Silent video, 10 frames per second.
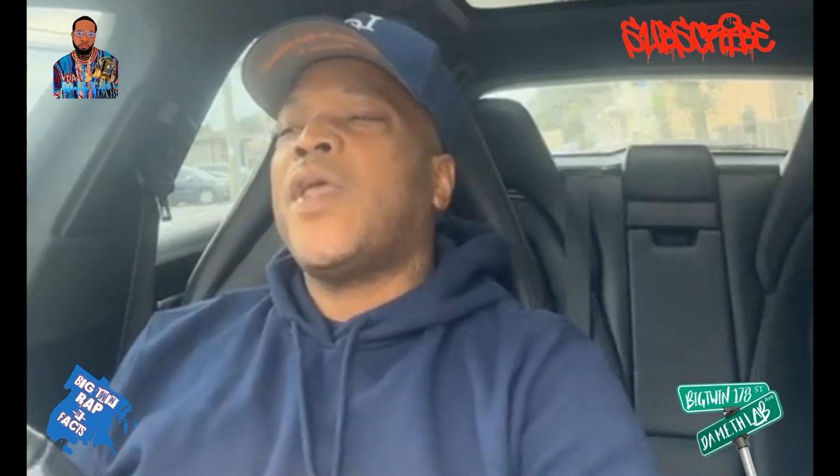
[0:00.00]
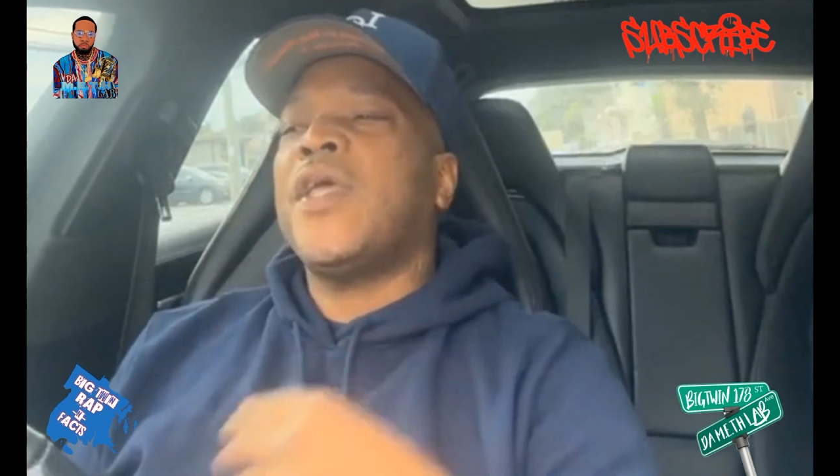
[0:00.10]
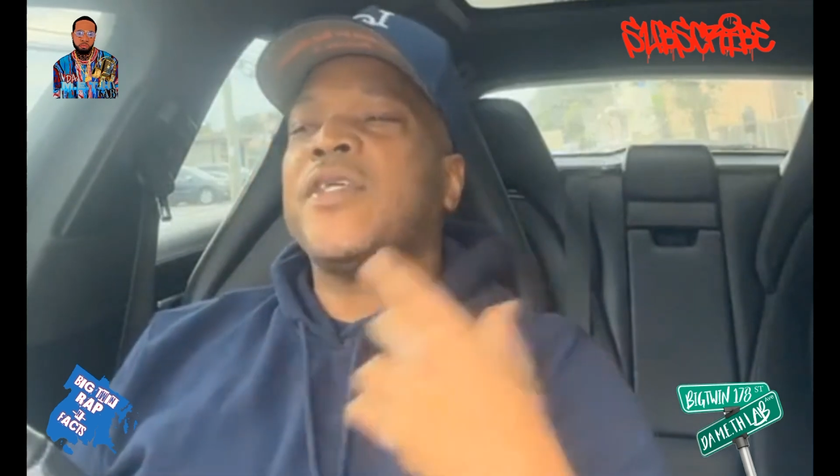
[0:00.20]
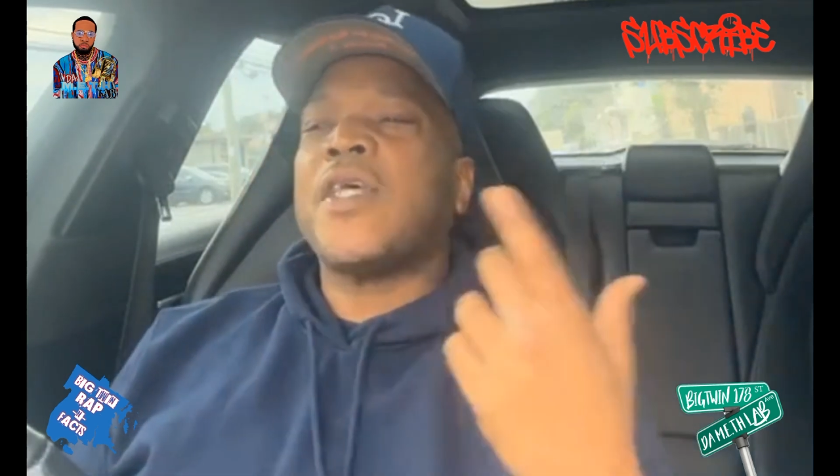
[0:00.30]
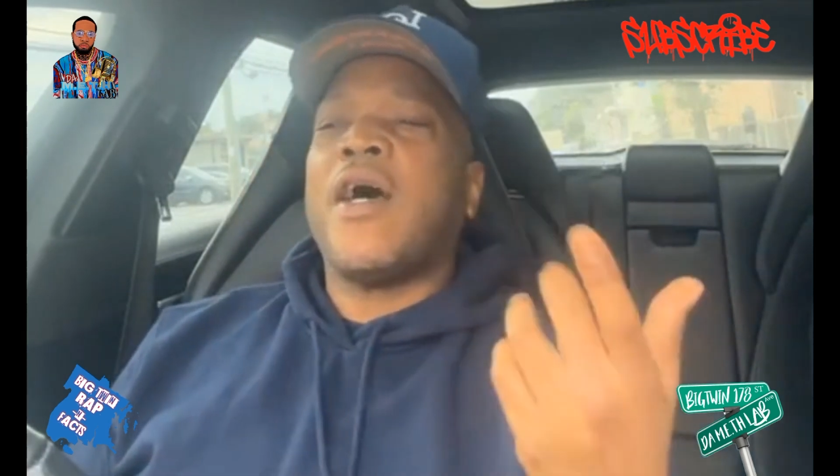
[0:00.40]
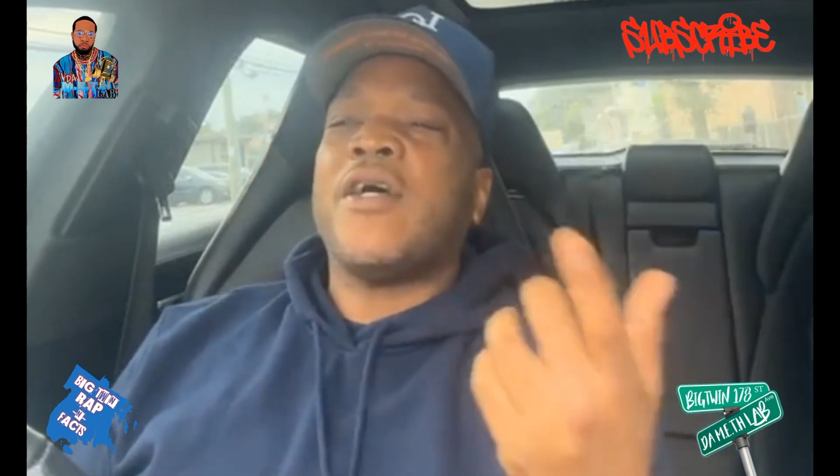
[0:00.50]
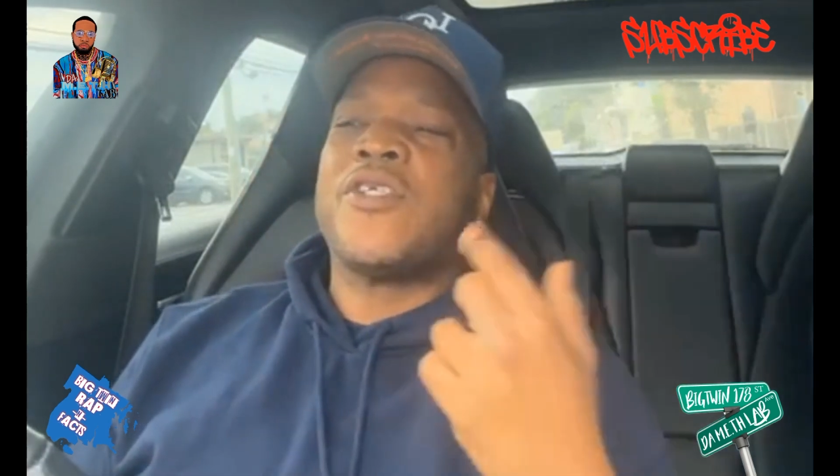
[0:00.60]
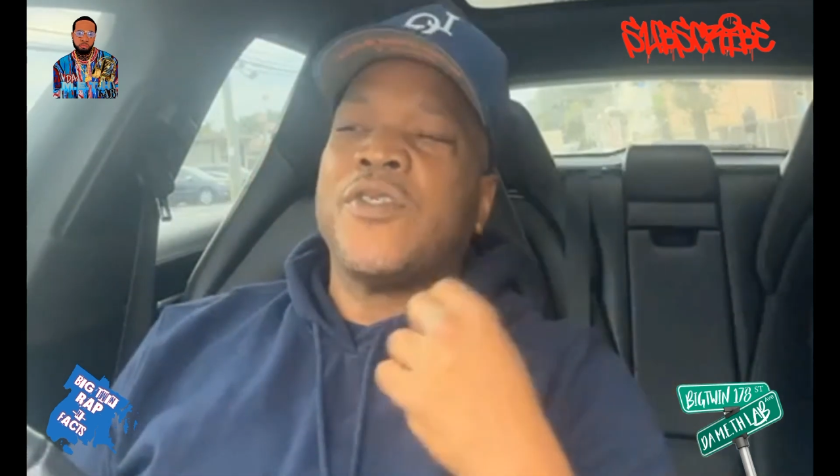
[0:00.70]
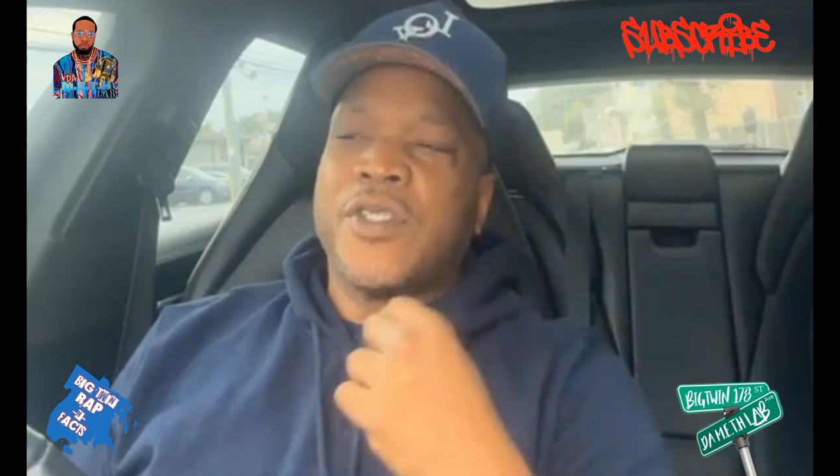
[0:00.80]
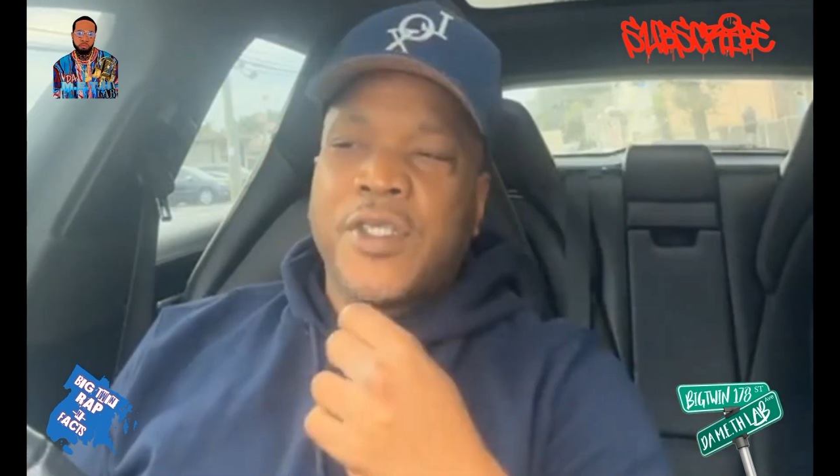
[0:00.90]
here's how I
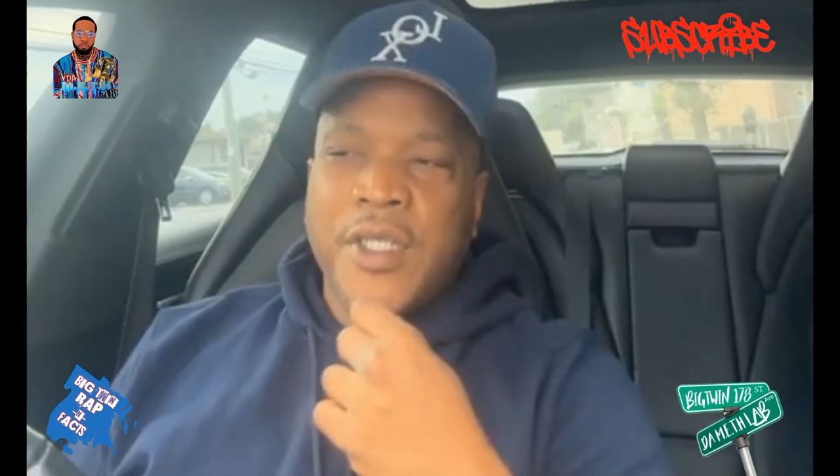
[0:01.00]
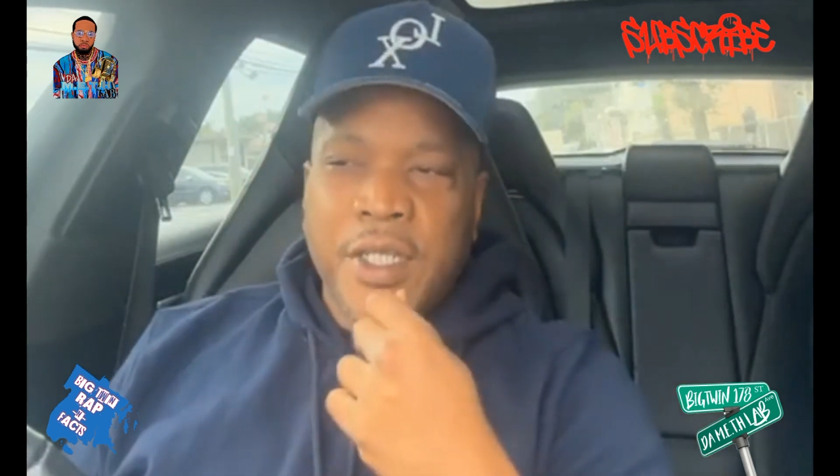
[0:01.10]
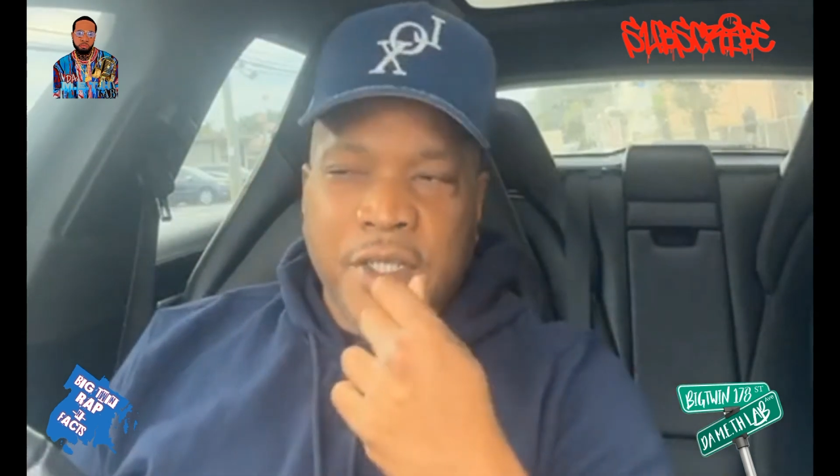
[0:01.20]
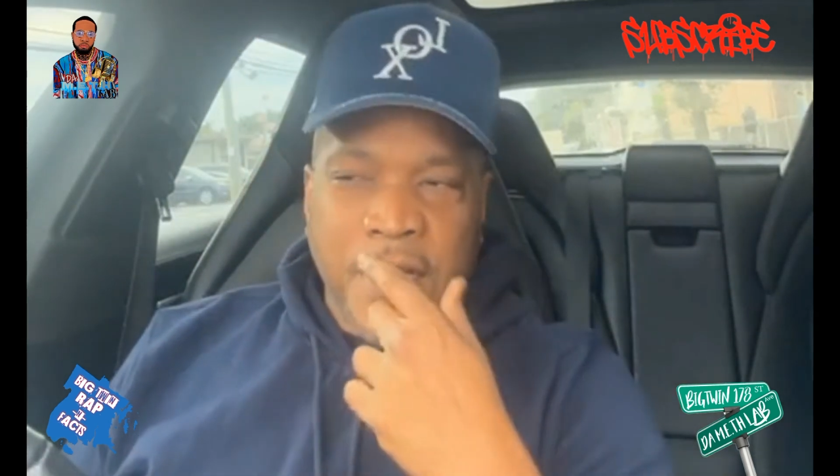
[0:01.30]
choose to see.